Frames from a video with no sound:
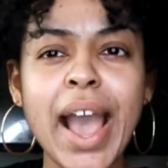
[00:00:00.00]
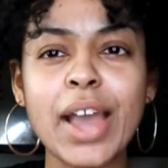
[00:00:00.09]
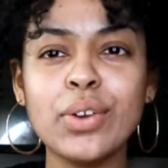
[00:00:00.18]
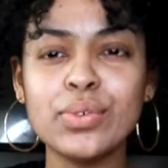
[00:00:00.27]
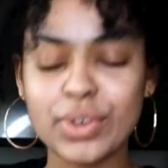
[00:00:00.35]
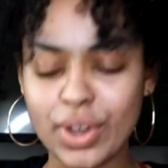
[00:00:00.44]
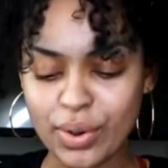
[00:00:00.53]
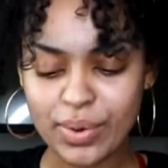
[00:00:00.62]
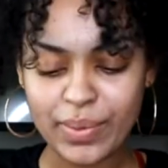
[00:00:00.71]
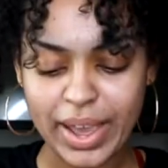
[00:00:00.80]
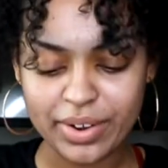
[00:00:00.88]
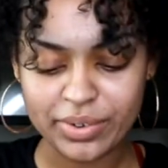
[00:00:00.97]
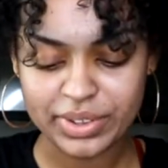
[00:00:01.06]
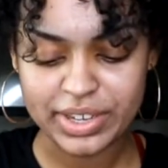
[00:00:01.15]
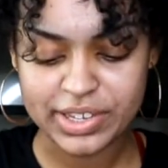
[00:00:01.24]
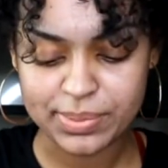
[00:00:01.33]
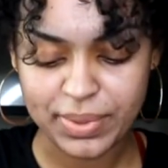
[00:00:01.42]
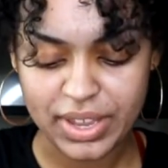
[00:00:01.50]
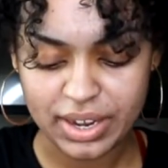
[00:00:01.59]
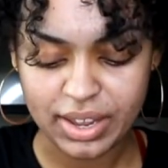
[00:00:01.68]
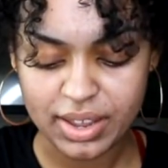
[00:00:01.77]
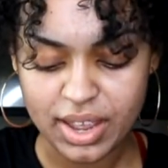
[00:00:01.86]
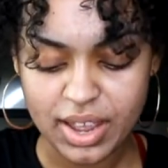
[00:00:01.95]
I don't know how to really explain it.